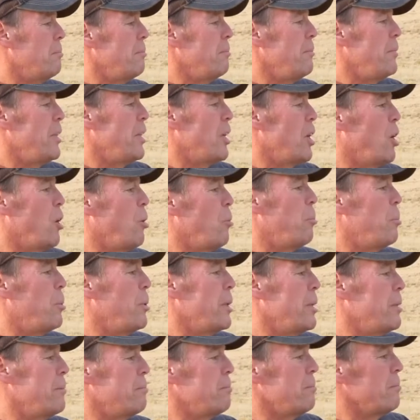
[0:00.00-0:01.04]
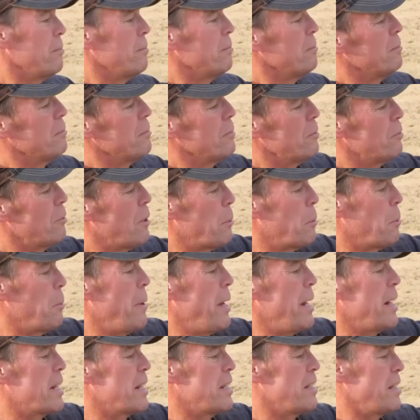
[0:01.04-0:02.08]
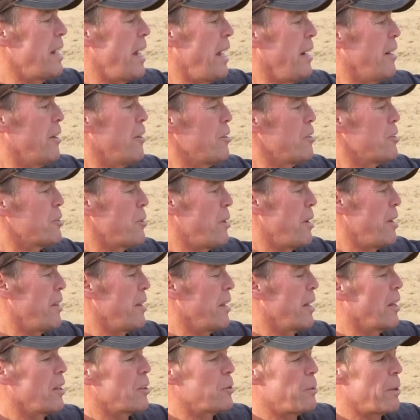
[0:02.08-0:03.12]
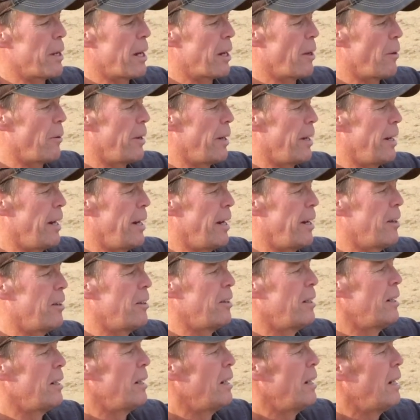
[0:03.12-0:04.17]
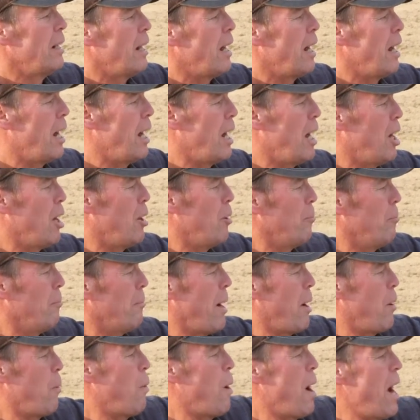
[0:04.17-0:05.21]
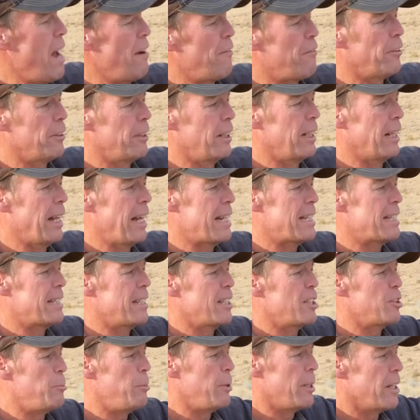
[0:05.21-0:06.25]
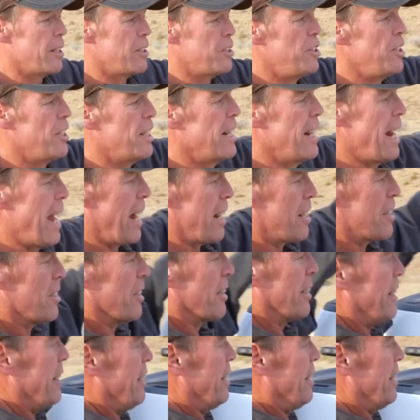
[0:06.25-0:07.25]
you know, put Rubbermaid containers or anything else we got going in there. My wife really likes this because she can actually